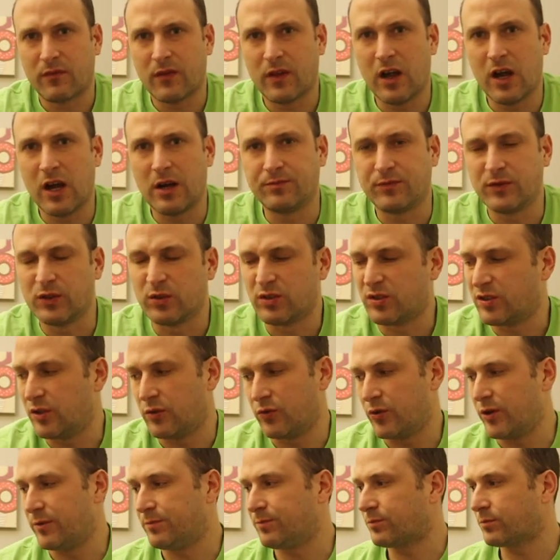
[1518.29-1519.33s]
Ah, no
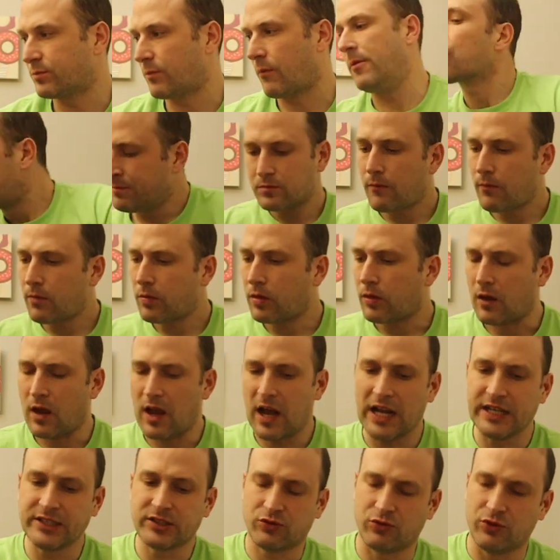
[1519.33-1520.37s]
cereal.
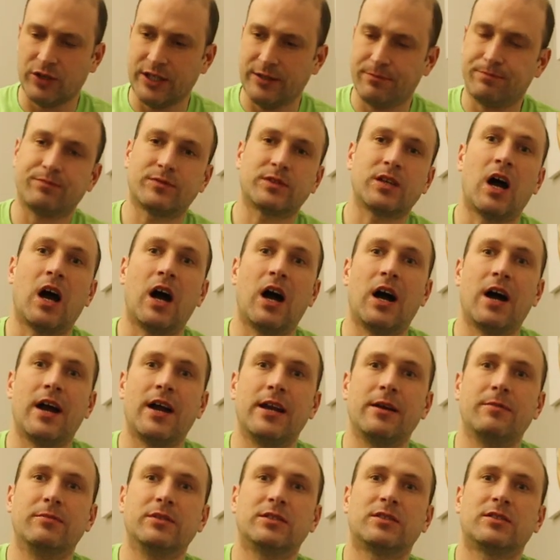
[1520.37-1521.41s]
Ice cream
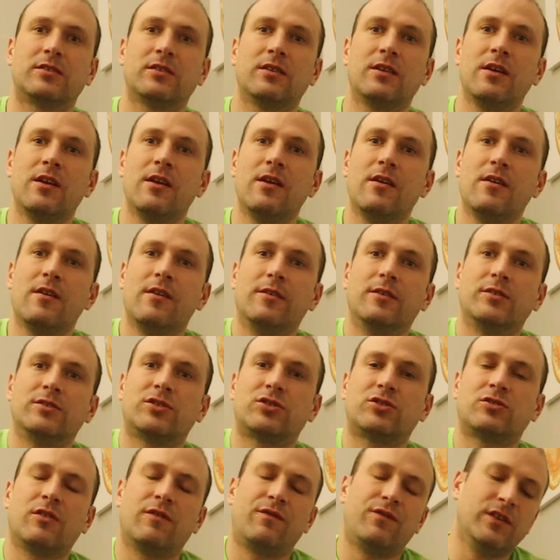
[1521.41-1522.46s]
time. It
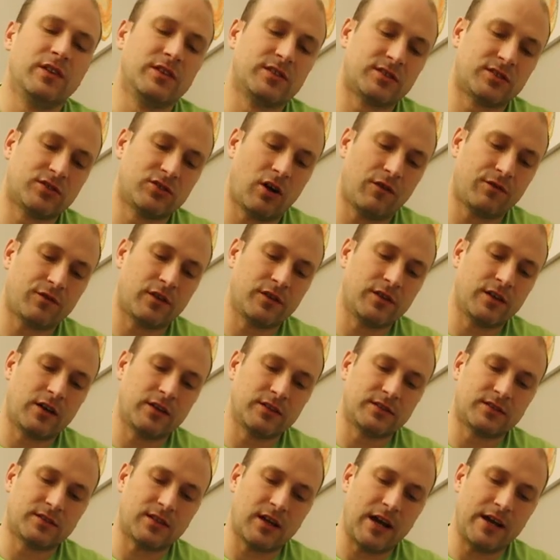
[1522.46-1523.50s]
feels soft on the
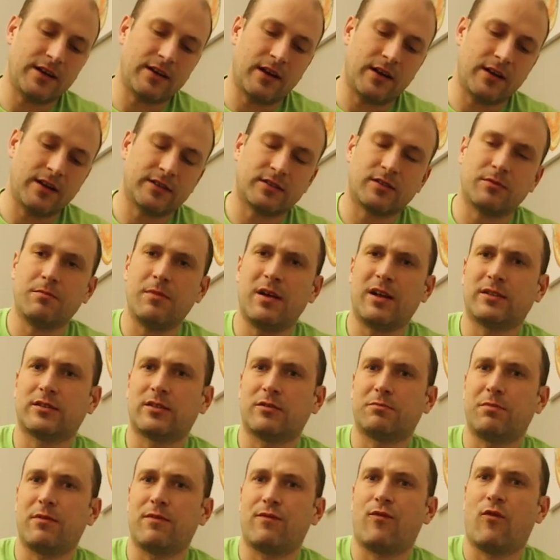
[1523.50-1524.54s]
outside and hasn't
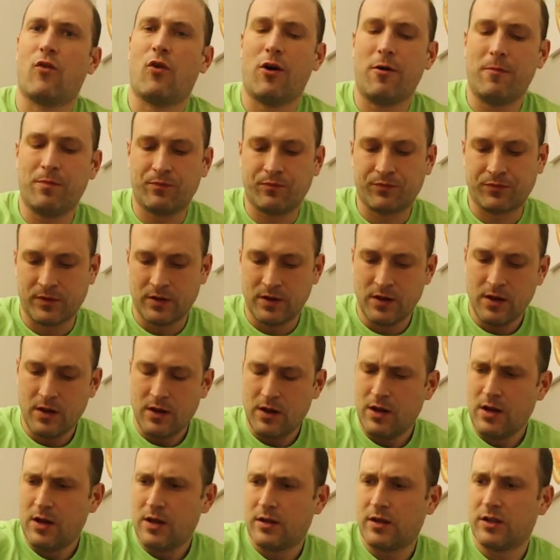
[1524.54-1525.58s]
melted before.
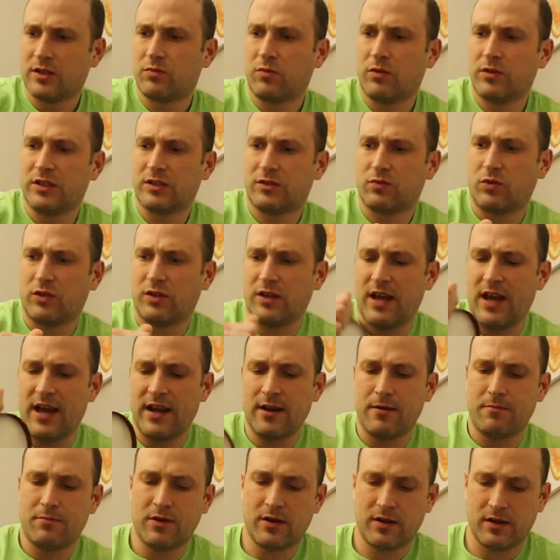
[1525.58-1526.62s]
This one is what
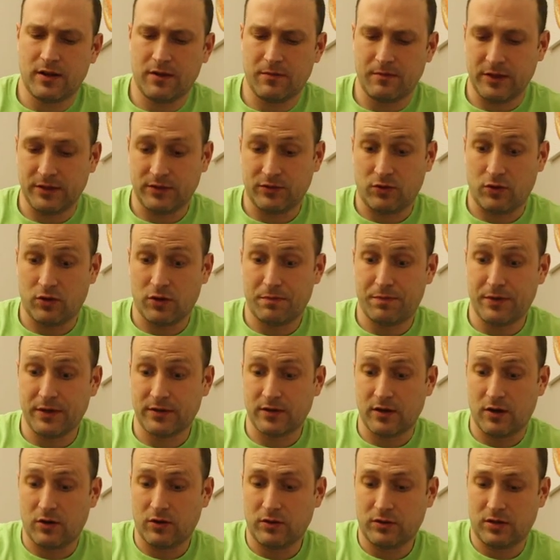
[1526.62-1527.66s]
Annabelle, my daughter,
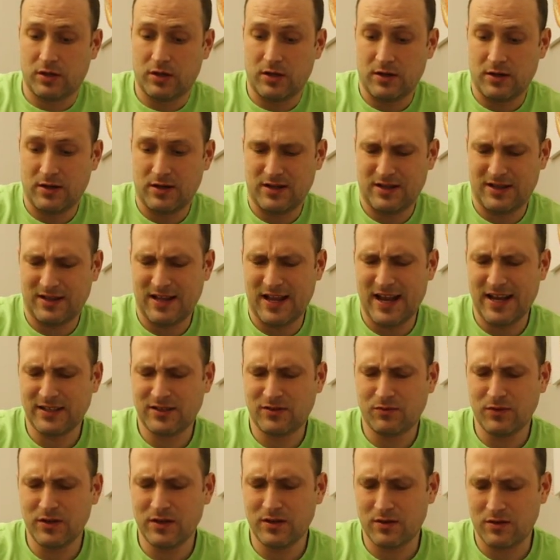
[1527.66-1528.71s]
picked out
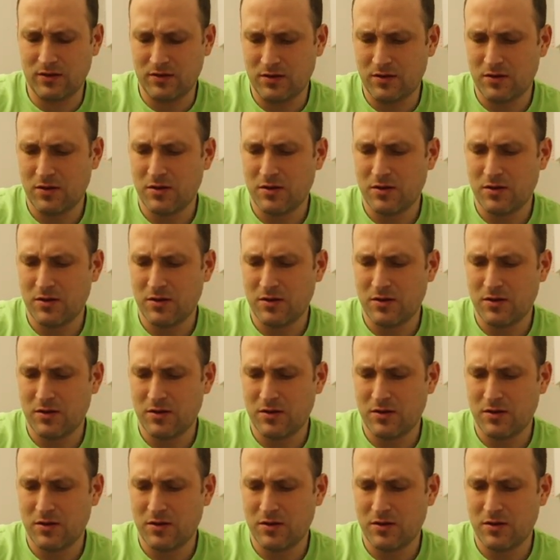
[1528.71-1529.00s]
last week.